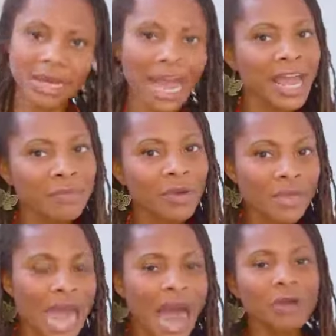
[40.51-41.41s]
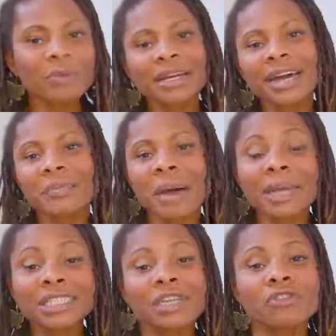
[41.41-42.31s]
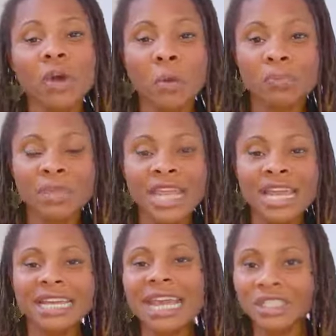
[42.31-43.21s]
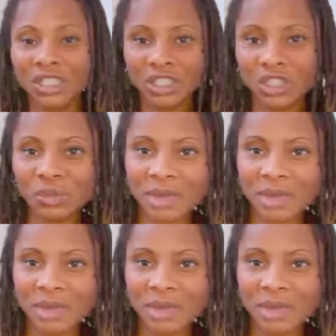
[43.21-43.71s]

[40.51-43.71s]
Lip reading: Well, I am now, but I'm actually from Kingston,